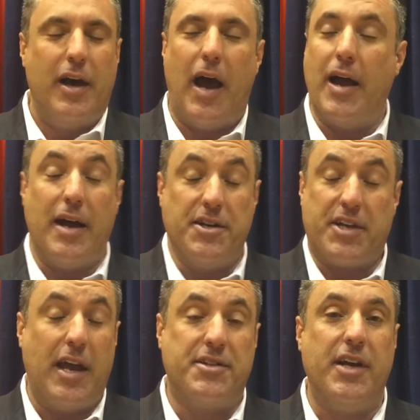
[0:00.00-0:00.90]
I
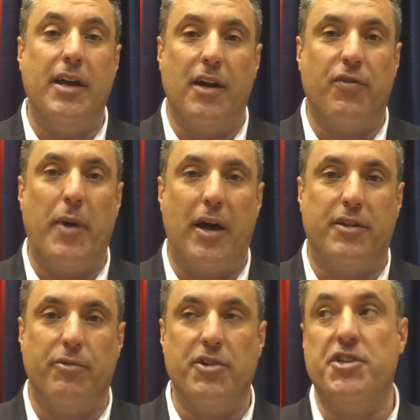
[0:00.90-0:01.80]
just can't say enough about
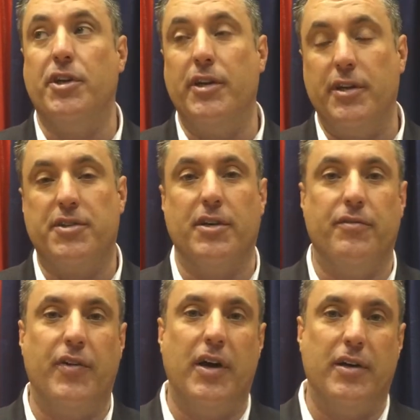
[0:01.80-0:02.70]
the resilience
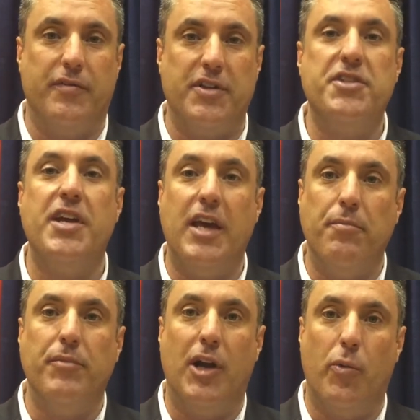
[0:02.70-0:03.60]
of this team.
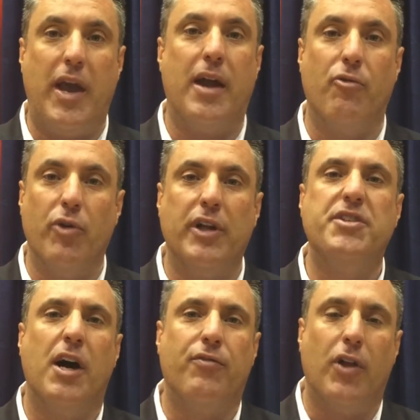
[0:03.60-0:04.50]
You know, we had a really
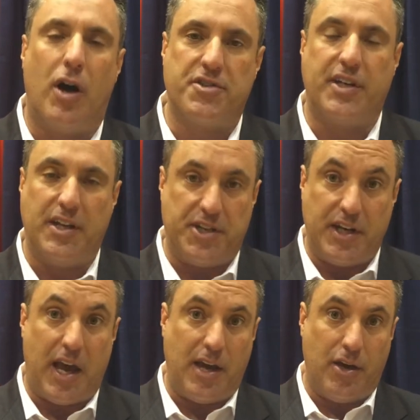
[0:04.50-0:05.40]
tough loss against
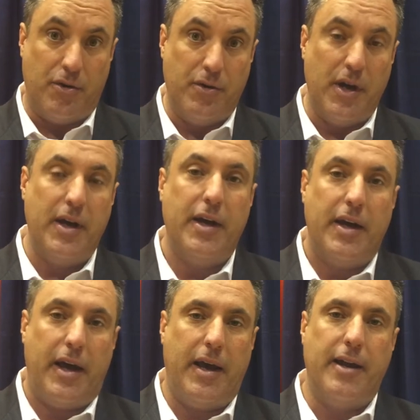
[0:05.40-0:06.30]
EKU,
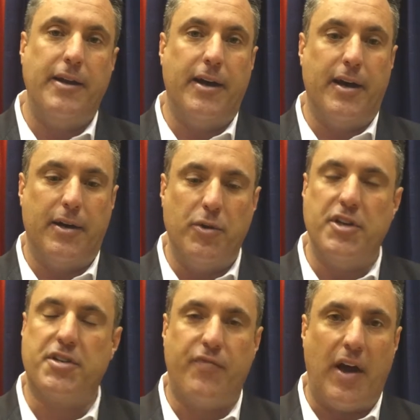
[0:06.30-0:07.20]
and we
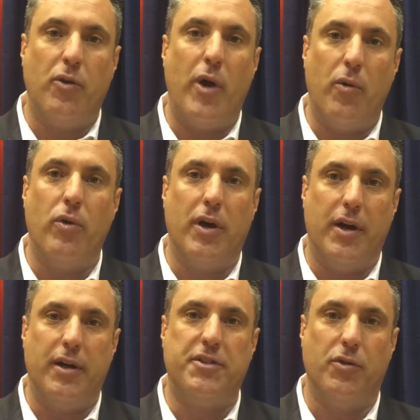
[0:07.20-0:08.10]
just found a way
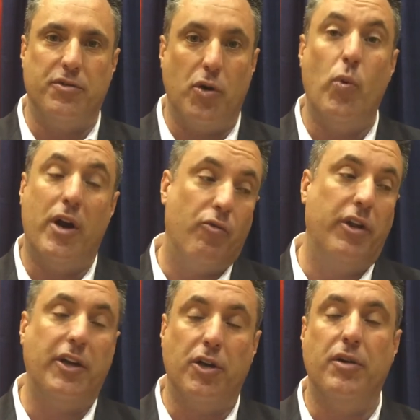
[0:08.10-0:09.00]
to win a
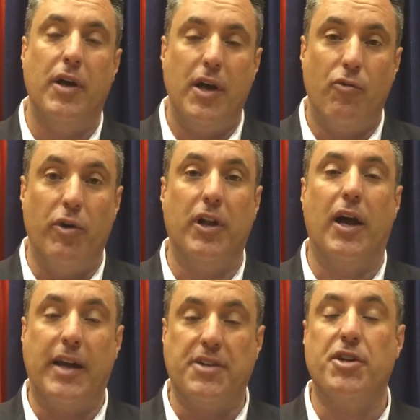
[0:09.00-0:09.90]
really good
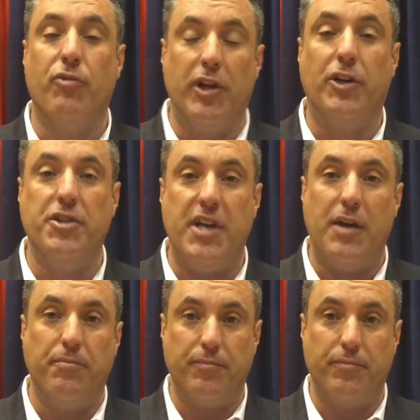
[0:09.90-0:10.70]
against a really good team.